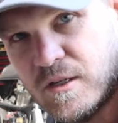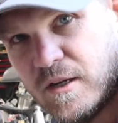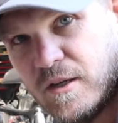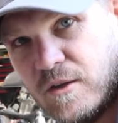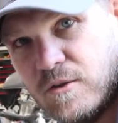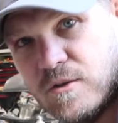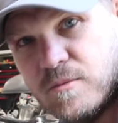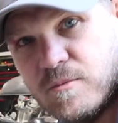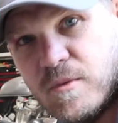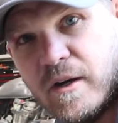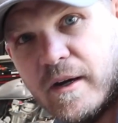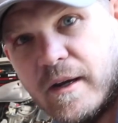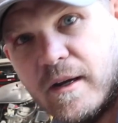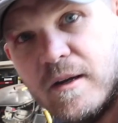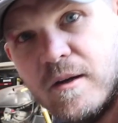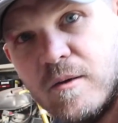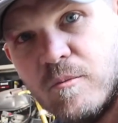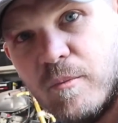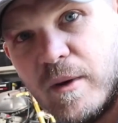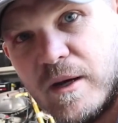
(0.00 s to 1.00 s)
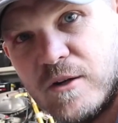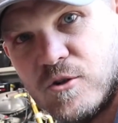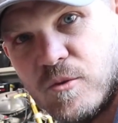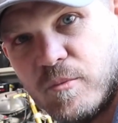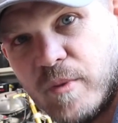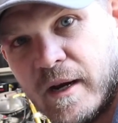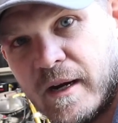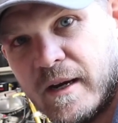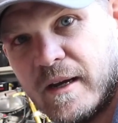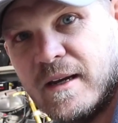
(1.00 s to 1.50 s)
gonna use my battery
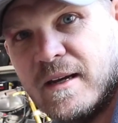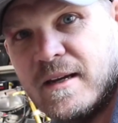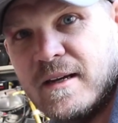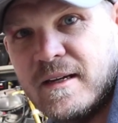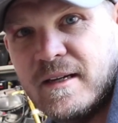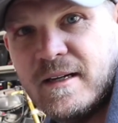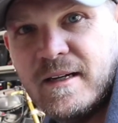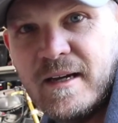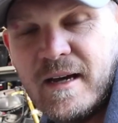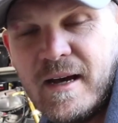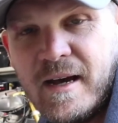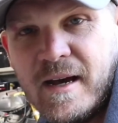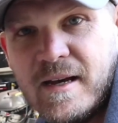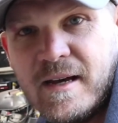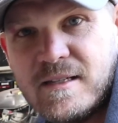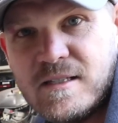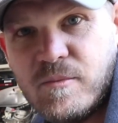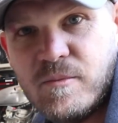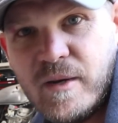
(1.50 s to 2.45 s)
pack as the